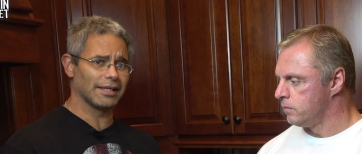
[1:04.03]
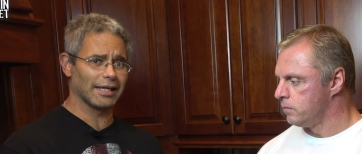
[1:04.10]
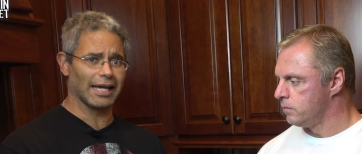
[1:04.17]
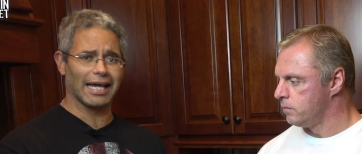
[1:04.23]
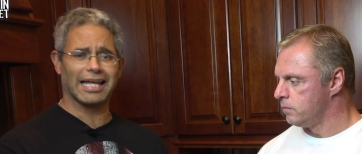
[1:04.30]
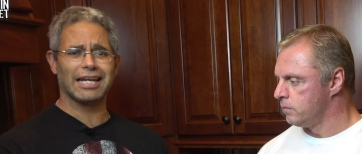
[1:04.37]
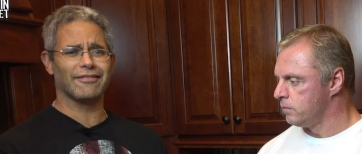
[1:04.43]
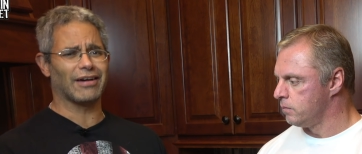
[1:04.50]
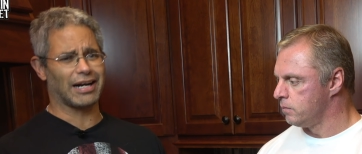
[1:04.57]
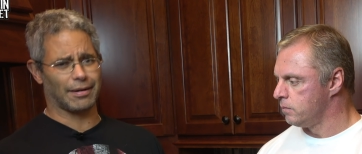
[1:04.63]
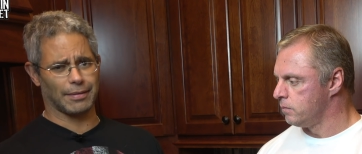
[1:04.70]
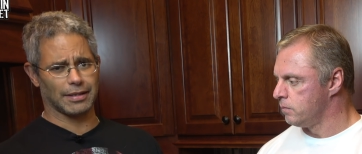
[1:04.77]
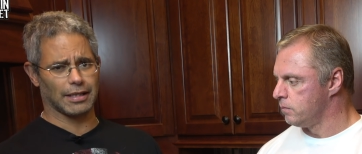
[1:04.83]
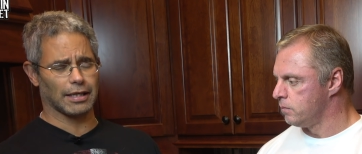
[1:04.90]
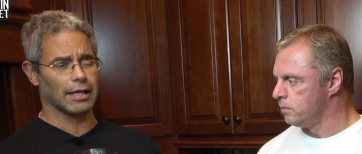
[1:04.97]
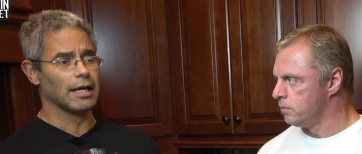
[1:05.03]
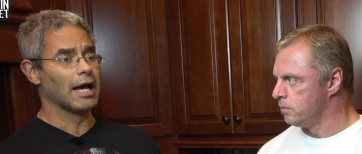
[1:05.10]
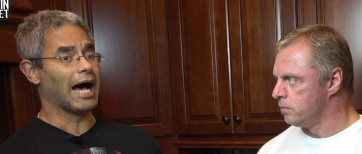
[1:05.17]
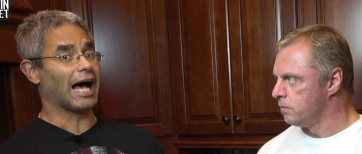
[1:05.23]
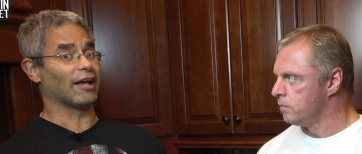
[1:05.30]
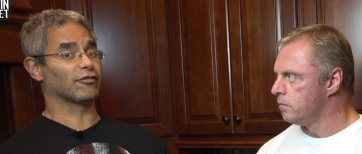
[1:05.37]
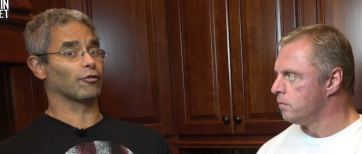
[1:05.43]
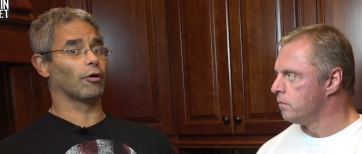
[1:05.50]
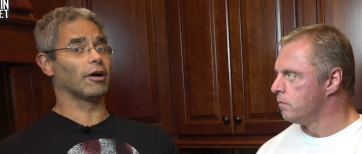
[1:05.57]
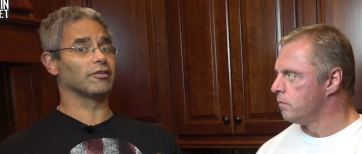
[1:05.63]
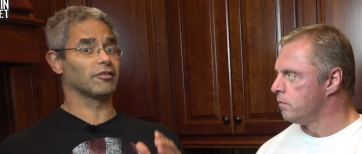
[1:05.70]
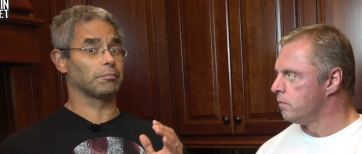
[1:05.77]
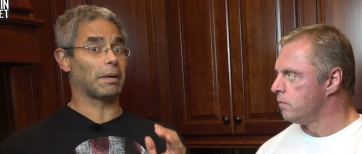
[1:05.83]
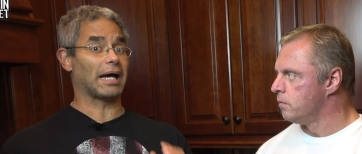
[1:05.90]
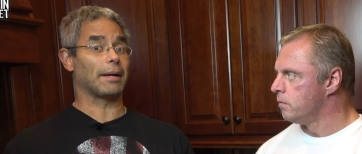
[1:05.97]
Speaker 1: D, any vitamin D, as long as
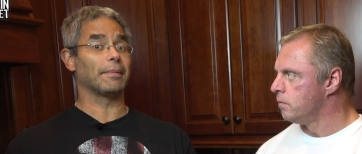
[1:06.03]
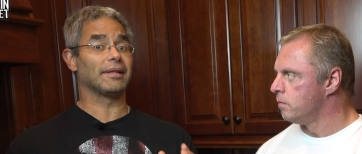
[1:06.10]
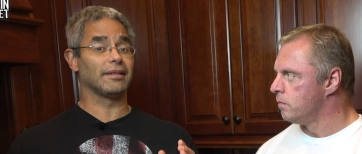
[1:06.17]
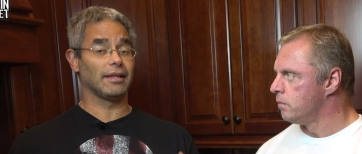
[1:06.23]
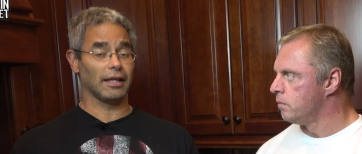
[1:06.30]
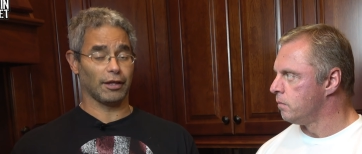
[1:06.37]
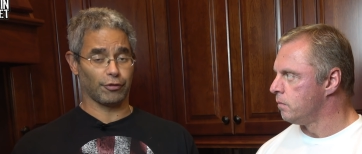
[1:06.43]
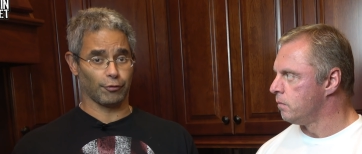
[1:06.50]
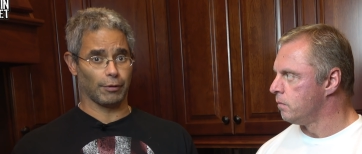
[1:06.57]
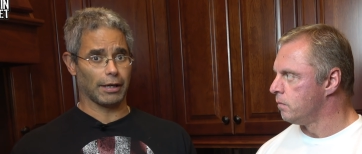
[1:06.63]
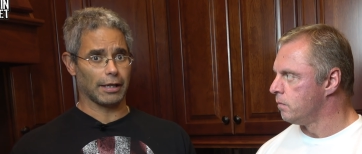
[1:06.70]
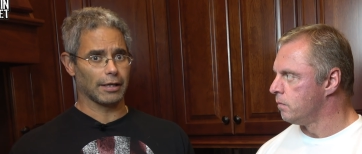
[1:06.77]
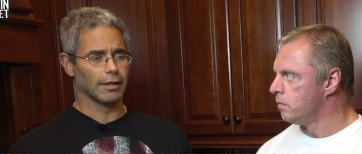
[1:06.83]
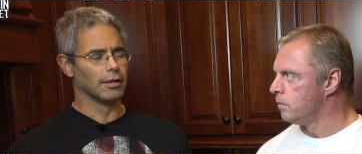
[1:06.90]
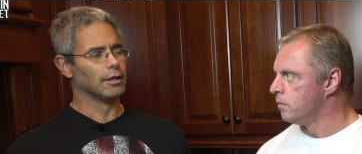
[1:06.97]
vitamin D3.